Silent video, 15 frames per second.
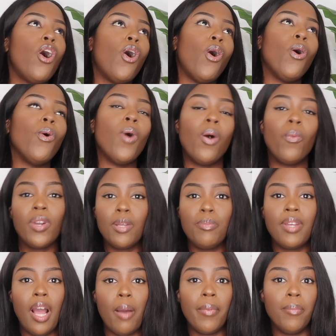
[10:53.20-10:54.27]
oh, I want to
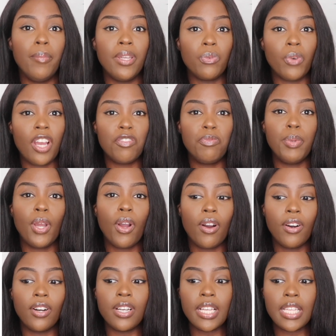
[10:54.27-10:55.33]
become a midwife
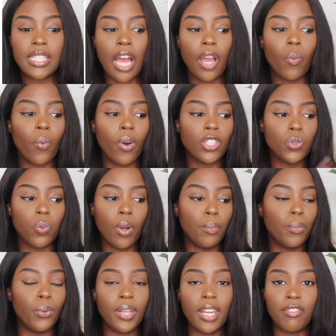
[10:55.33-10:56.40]
because I watch One
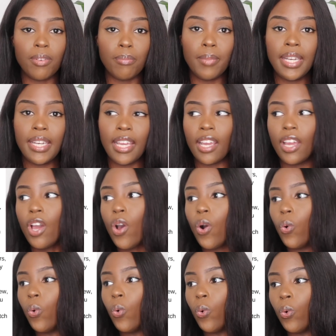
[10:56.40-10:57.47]
Born Every Minute
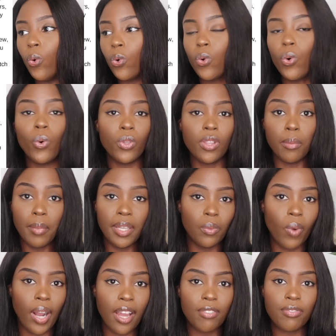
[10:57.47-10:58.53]
or Call the
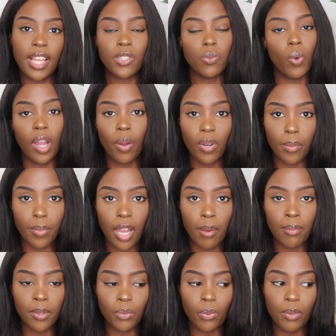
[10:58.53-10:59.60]
Midwife, that's why I want to
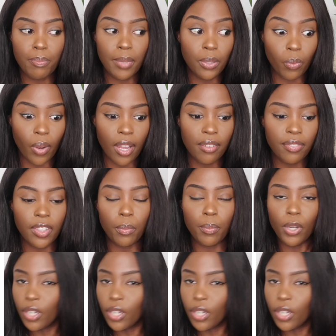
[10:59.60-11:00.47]
become a midwife, they'll be